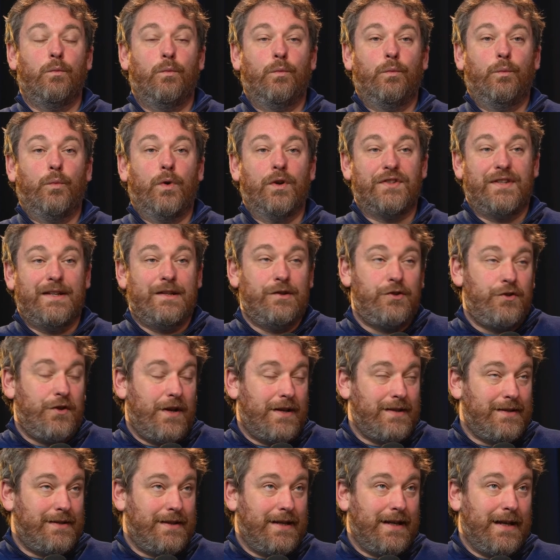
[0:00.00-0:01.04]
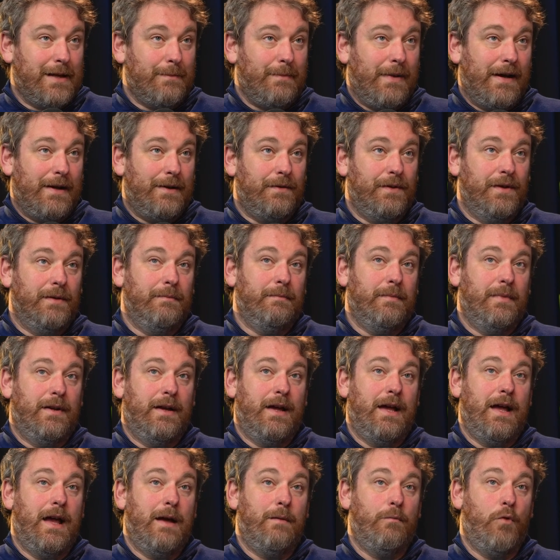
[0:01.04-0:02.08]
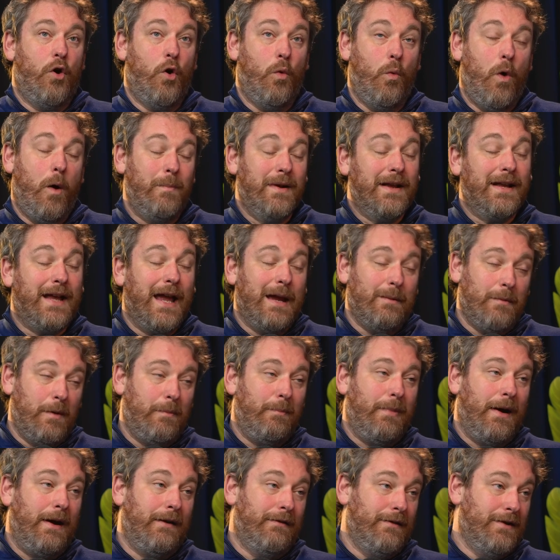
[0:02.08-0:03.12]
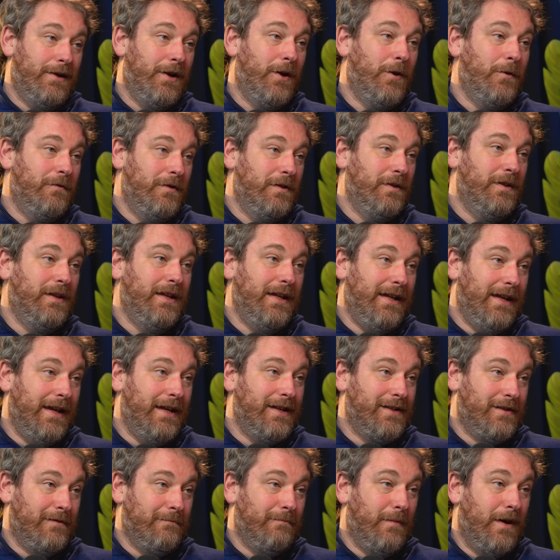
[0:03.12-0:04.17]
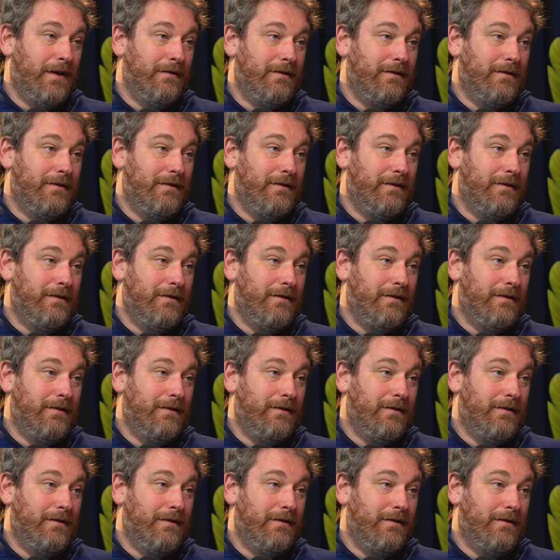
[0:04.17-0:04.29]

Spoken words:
What's interesting about them, or what became apparent over the years of my